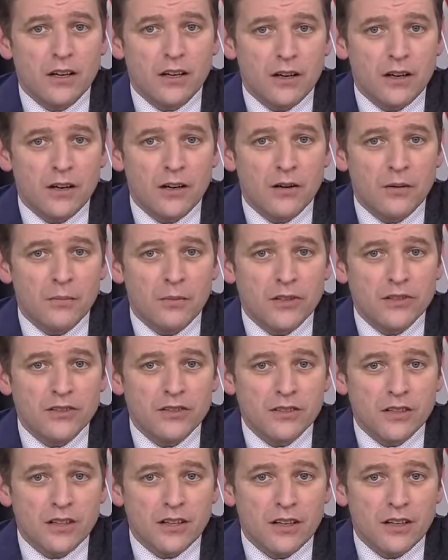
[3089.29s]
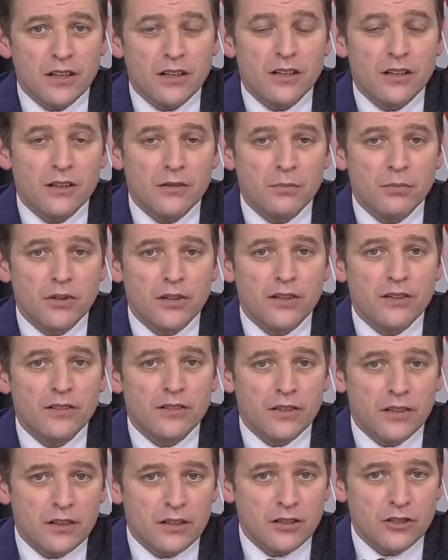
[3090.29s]
But
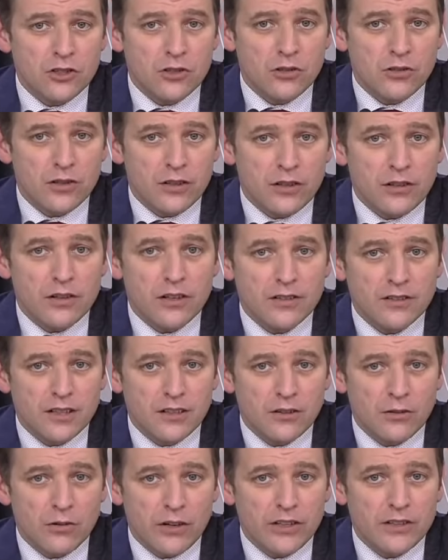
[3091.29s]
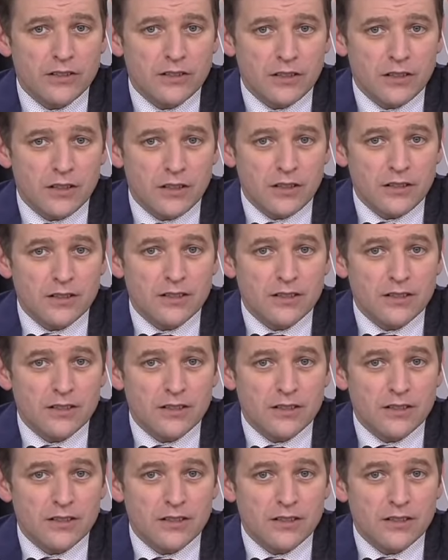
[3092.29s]
please ensure that your kids have the right